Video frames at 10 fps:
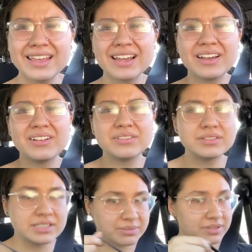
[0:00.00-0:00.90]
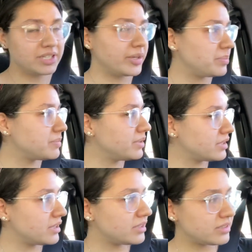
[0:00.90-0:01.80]
out some tips
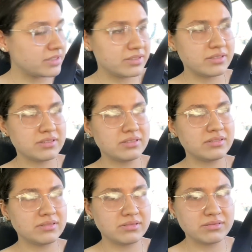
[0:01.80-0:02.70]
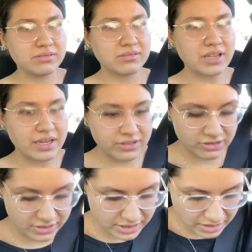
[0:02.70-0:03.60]
because I
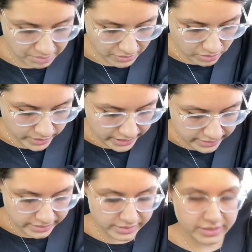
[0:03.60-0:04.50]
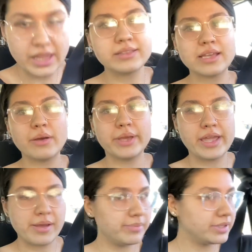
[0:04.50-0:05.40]
should tip always. That's how I
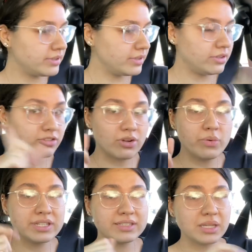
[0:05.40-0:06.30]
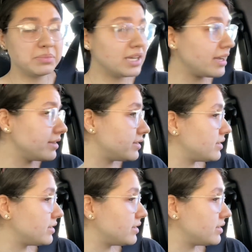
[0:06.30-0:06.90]
am. I should always tip, guys.